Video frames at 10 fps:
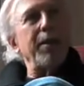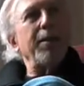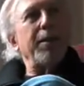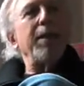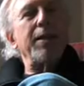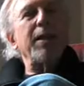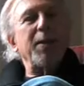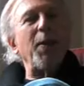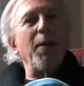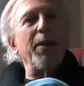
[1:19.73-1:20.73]
There's
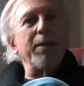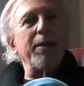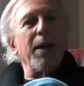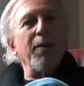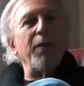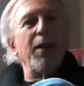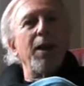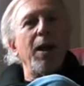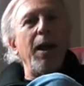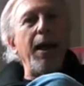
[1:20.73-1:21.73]
experimental stuff,
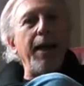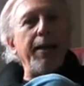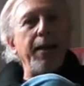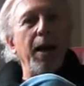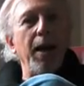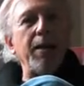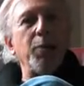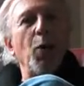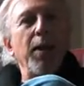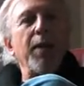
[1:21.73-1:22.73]
and it's
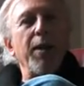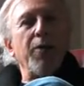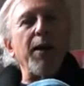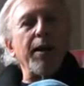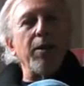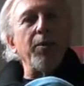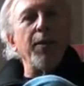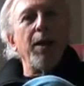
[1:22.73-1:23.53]
more than theoretical.